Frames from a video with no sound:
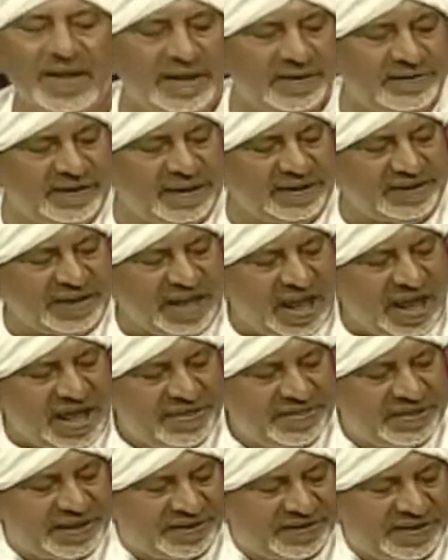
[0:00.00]
The sa
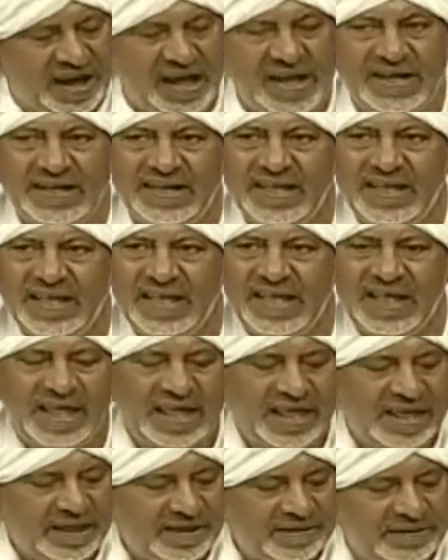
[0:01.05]
and the za,
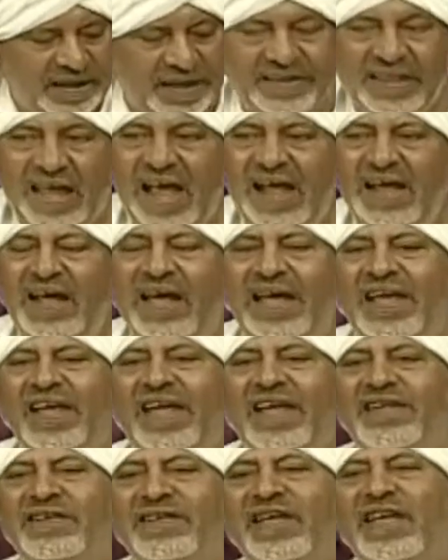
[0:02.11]
the tongue
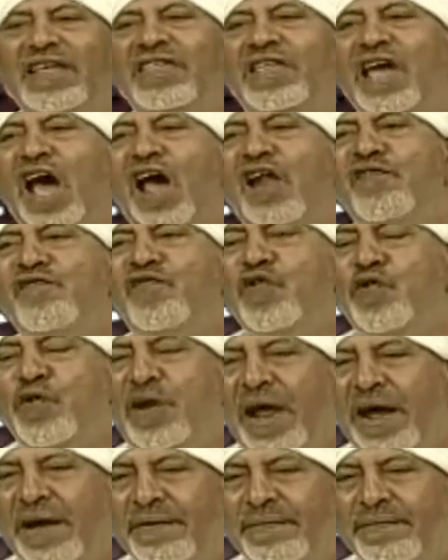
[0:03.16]
is in the
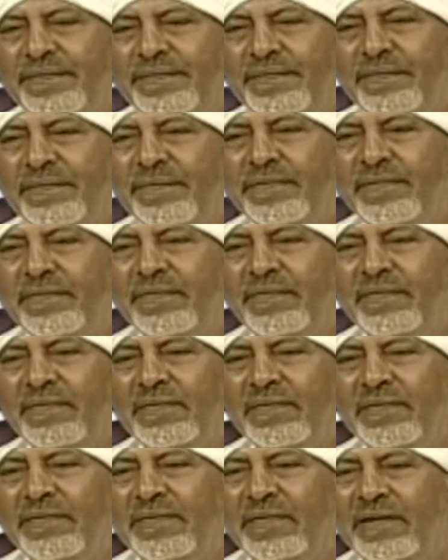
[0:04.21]
alveolar.
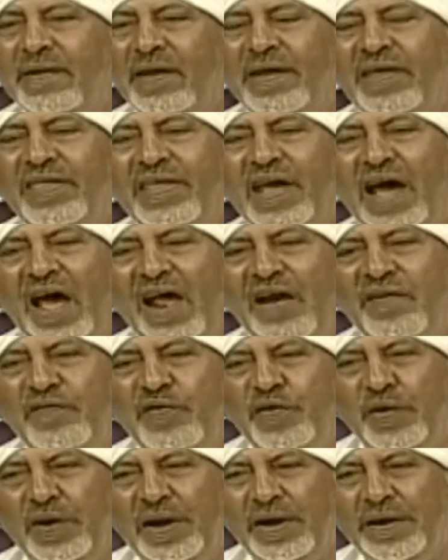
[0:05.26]
In the
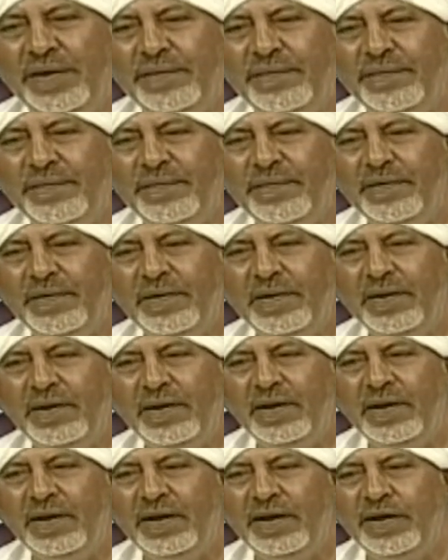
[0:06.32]
alveolar.
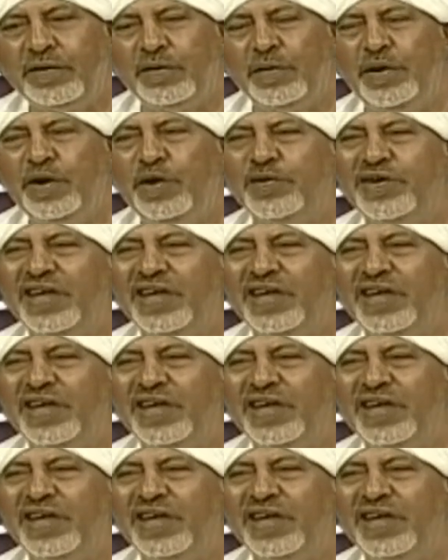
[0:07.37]
So when you